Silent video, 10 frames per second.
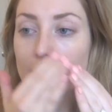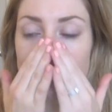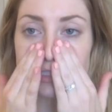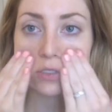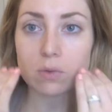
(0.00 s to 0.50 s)

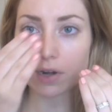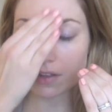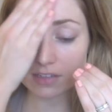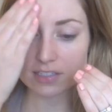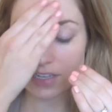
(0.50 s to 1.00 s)
I do
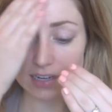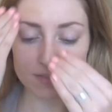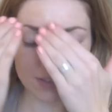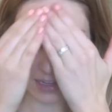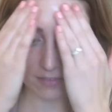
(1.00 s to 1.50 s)
wanna just kind
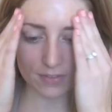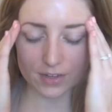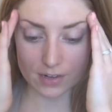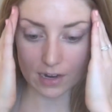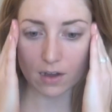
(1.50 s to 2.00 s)
of like
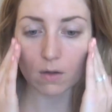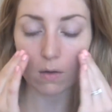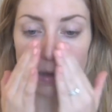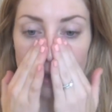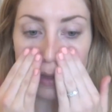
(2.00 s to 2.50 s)
figure
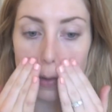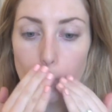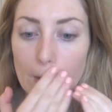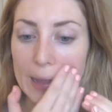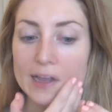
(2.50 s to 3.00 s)
out a
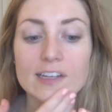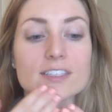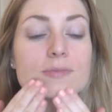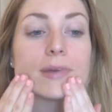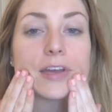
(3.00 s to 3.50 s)
way
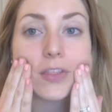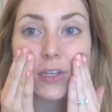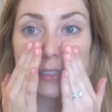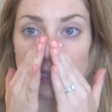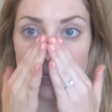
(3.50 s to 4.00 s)
to make
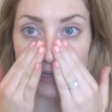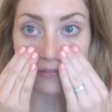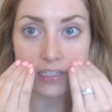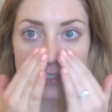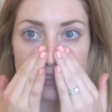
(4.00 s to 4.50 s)
these kind
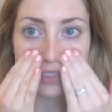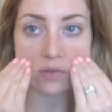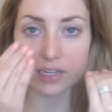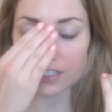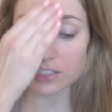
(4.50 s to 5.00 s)
of easy so
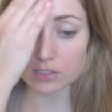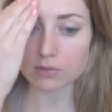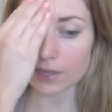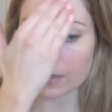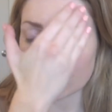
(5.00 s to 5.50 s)
I can do
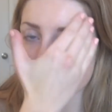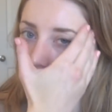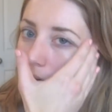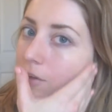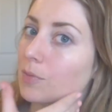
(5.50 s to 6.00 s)
like a
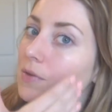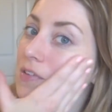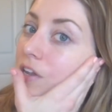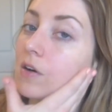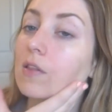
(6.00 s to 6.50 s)
get ready with me
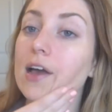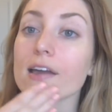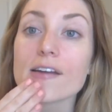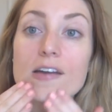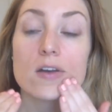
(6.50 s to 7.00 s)
video
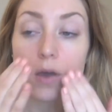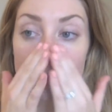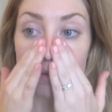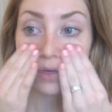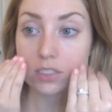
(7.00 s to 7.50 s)
like
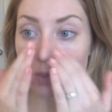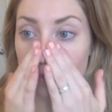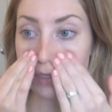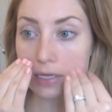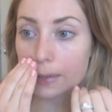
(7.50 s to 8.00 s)
once a
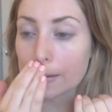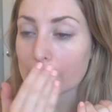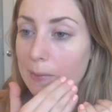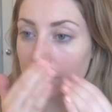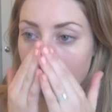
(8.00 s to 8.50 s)
week
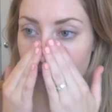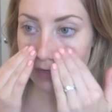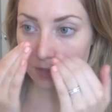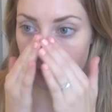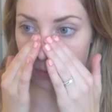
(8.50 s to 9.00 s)
or
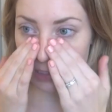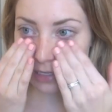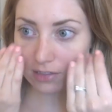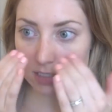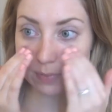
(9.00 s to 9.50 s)
every other
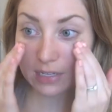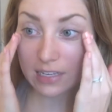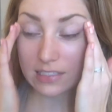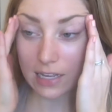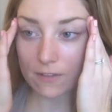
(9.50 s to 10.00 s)
week, just
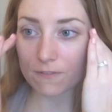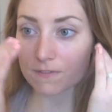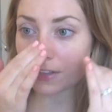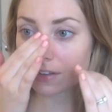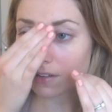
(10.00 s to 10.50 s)
because I
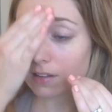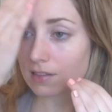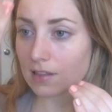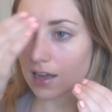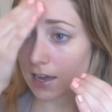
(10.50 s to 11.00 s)

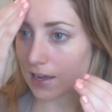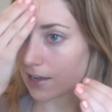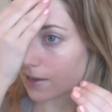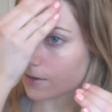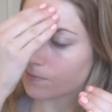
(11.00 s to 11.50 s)
feel
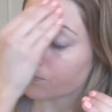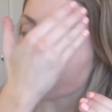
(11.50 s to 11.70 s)
like